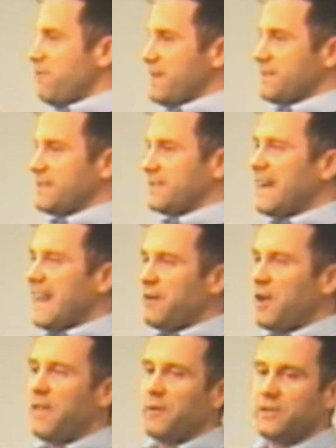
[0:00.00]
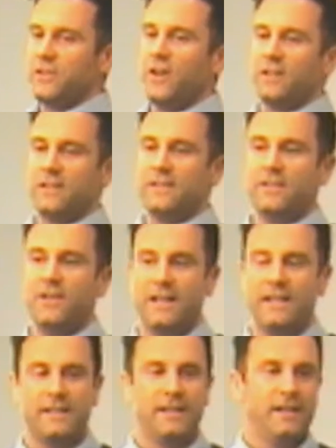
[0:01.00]
a presence and I now know that was God because
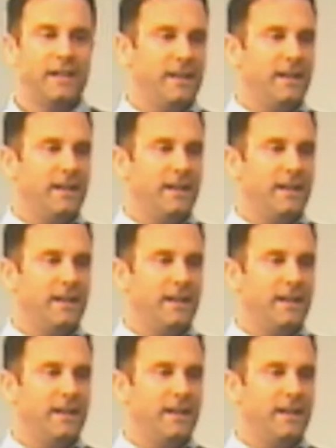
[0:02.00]
God is